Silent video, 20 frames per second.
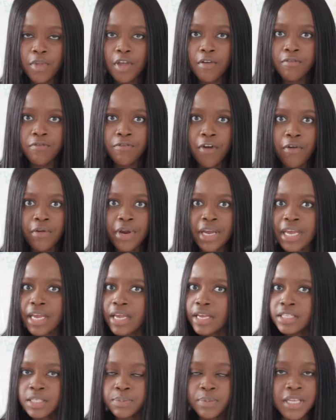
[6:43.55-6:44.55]
very
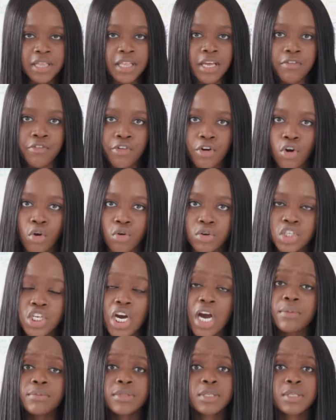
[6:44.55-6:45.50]
it's been there for a long time.